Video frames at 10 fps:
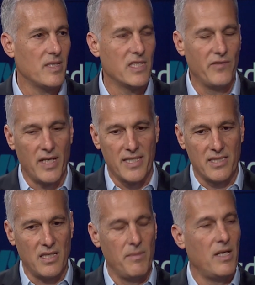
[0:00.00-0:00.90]
is very
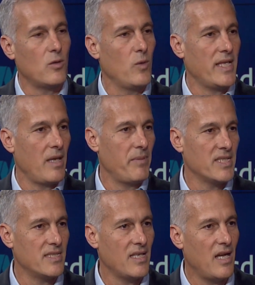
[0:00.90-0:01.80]
similar to what
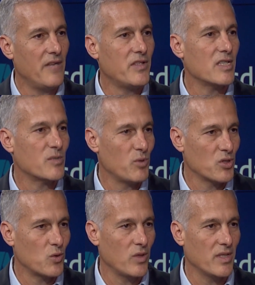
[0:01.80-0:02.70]
happens after
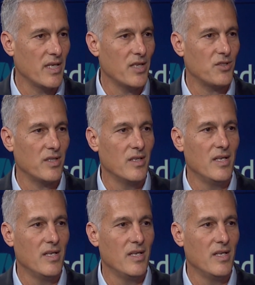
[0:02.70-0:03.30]
exposure to radiation.